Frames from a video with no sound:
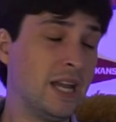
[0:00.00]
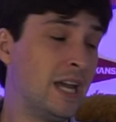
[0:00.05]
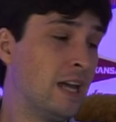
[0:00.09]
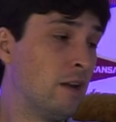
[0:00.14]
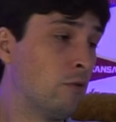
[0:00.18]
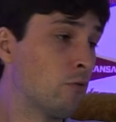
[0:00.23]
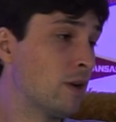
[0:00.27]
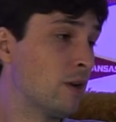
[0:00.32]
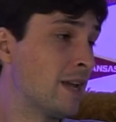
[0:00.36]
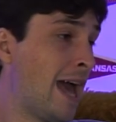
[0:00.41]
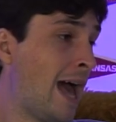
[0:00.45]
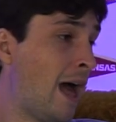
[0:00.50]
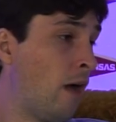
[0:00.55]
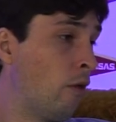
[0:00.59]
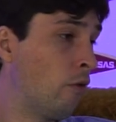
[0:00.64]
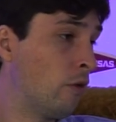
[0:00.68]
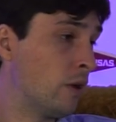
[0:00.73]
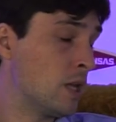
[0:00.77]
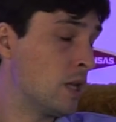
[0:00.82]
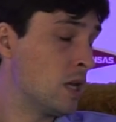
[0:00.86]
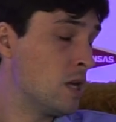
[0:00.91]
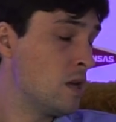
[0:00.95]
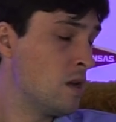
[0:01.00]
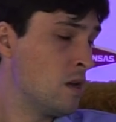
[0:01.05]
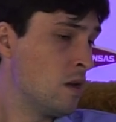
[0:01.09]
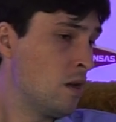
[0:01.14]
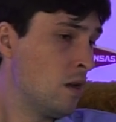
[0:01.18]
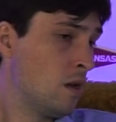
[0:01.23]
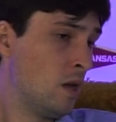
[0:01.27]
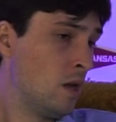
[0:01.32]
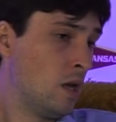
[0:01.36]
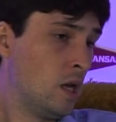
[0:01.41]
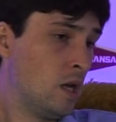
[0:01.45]
in reality,
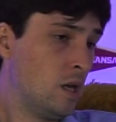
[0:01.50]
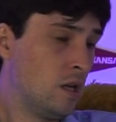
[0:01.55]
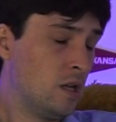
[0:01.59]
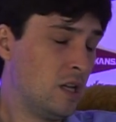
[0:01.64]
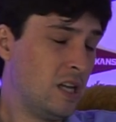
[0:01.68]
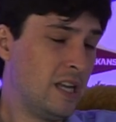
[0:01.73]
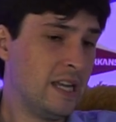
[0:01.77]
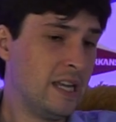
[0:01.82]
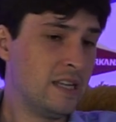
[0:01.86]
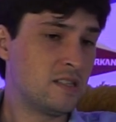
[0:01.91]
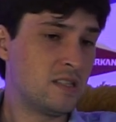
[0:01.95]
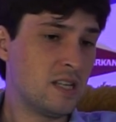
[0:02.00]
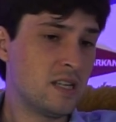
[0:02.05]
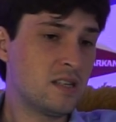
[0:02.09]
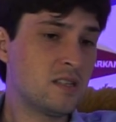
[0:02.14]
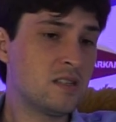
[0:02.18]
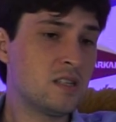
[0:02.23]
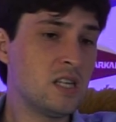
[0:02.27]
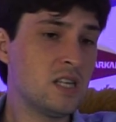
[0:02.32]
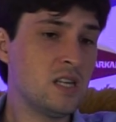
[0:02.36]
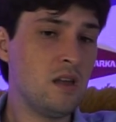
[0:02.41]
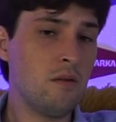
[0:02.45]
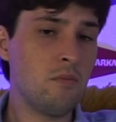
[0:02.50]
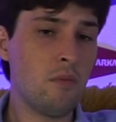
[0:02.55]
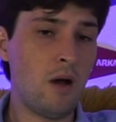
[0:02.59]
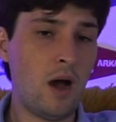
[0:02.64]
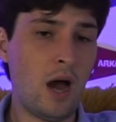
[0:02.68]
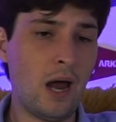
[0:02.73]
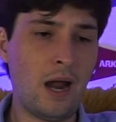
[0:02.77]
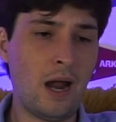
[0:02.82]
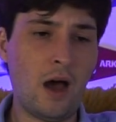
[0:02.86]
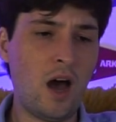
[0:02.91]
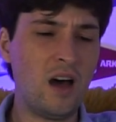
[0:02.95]
is this team,
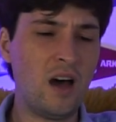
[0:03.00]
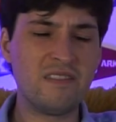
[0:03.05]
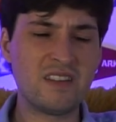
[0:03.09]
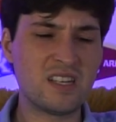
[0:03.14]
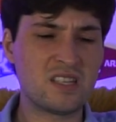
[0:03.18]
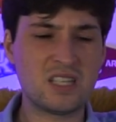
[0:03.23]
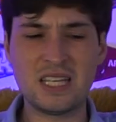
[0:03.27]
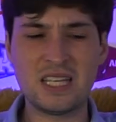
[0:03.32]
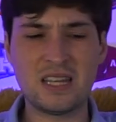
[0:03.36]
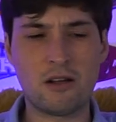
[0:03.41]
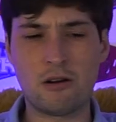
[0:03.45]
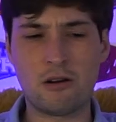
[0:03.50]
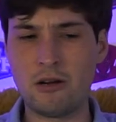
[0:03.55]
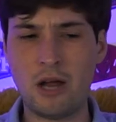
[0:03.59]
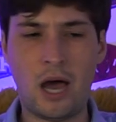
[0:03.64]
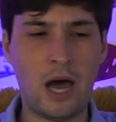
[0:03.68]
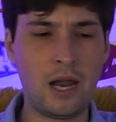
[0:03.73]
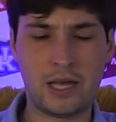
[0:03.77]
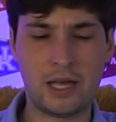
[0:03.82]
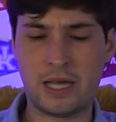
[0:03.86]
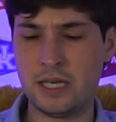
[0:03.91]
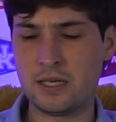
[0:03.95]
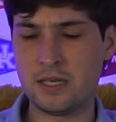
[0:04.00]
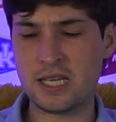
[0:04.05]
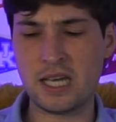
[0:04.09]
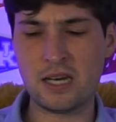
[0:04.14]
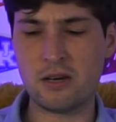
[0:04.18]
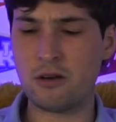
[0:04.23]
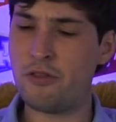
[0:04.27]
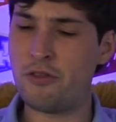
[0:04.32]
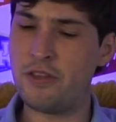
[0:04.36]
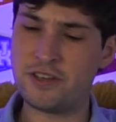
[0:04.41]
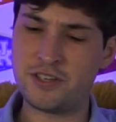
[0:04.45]
and obviously they're not a
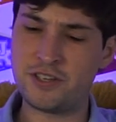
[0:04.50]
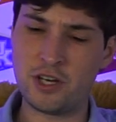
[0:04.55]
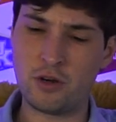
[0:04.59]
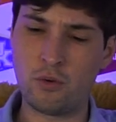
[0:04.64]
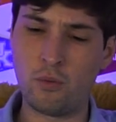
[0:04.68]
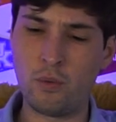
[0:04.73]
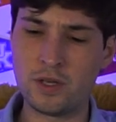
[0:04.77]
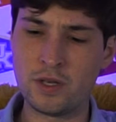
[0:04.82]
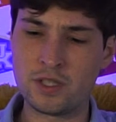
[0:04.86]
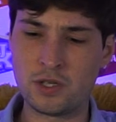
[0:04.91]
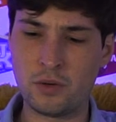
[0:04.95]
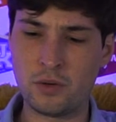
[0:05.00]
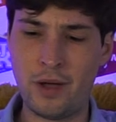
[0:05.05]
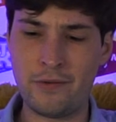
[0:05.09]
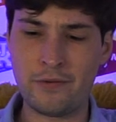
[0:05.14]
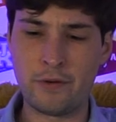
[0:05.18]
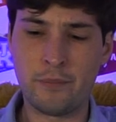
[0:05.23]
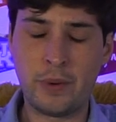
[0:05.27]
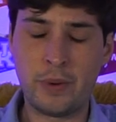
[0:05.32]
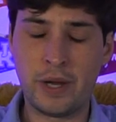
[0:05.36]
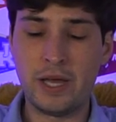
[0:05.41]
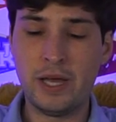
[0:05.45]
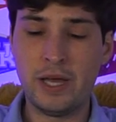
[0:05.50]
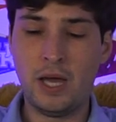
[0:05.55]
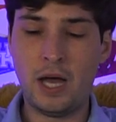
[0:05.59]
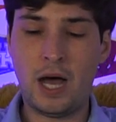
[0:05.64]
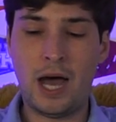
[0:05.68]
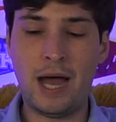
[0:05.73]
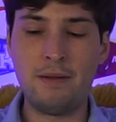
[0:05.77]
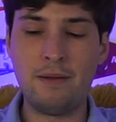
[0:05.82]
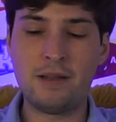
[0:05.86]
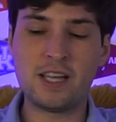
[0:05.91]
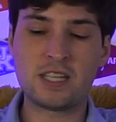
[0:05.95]
contender this year whatsoever, but
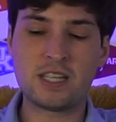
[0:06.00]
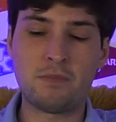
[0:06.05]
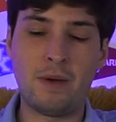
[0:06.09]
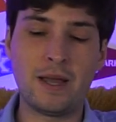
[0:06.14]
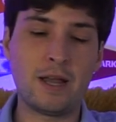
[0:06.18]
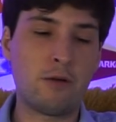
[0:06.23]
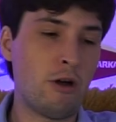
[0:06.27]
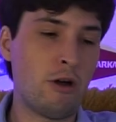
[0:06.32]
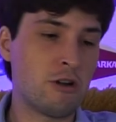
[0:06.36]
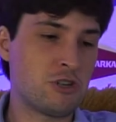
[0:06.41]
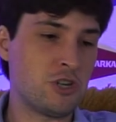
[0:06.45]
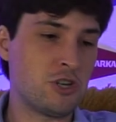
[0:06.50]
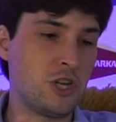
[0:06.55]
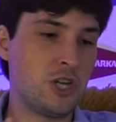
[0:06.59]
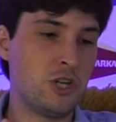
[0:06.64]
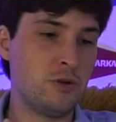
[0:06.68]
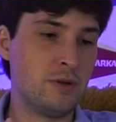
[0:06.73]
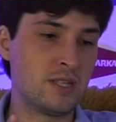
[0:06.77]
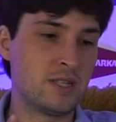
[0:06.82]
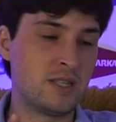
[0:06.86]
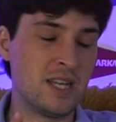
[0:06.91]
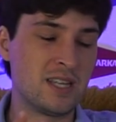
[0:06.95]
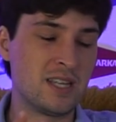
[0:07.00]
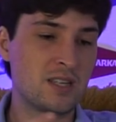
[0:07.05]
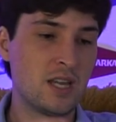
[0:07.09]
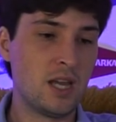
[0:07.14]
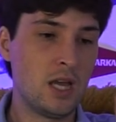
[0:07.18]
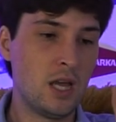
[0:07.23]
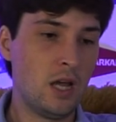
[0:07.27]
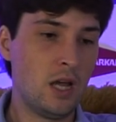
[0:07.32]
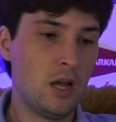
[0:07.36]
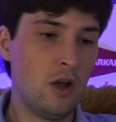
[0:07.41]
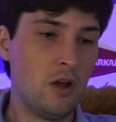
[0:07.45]
I guess my question to you is this.
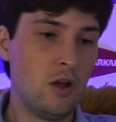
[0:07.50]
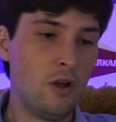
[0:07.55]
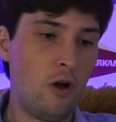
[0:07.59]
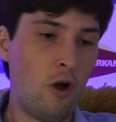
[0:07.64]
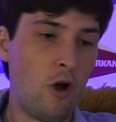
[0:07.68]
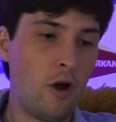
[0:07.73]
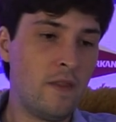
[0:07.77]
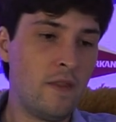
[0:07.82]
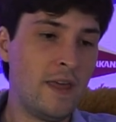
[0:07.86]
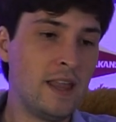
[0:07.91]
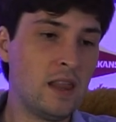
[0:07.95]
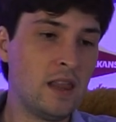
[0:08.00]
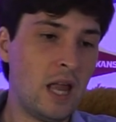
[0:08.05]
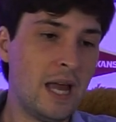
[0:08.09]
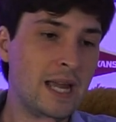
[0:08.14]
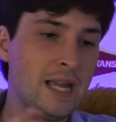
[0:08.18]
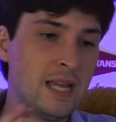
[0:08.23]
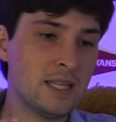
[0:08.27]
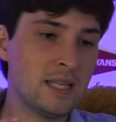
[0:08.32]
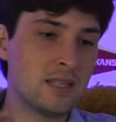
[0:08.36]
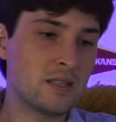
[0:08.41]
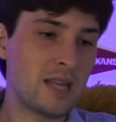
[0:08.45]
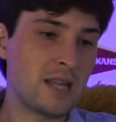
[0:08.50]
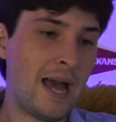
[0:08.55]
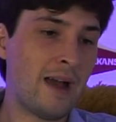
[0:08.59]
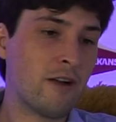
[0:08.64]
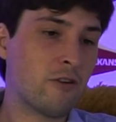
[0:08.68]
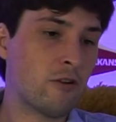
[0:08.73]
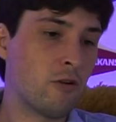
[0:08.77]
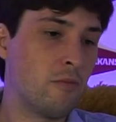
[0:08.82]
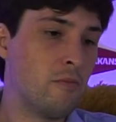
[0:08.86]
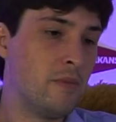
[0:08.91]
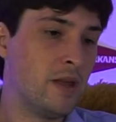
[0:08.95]
Are they like a
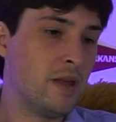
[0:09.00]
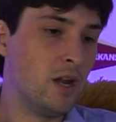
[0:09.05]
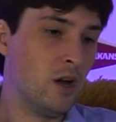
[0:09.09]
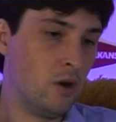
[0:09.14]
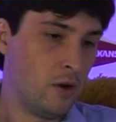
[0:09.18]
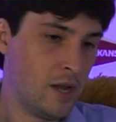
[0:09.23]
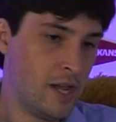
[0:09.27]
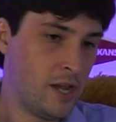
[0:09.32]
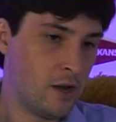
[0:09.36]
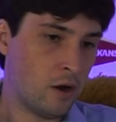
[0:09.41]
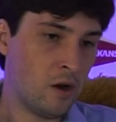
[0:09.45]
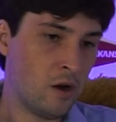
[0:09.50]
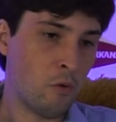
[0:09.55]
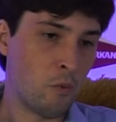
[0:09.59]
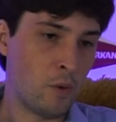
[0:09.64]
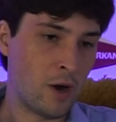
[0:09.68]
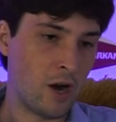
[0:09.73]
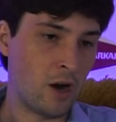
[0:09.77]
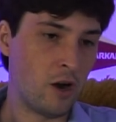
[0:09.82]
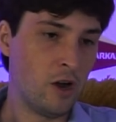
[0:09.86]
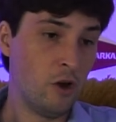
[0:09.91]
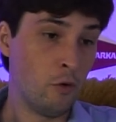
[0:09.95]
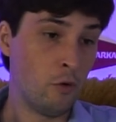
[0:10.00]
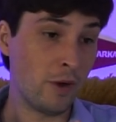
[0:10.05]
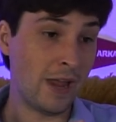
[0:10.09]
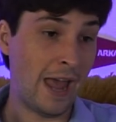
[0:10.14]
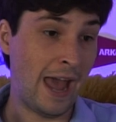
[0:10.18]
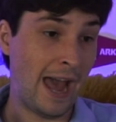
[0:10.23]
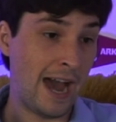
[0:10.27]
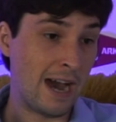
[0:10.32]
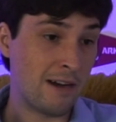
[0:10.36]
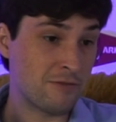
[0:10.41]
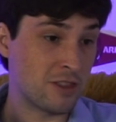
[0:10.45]
Sacramento here where we
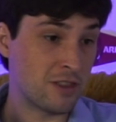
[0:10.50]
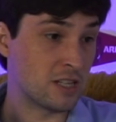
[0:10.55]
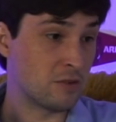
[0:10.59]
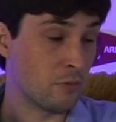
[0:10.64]
have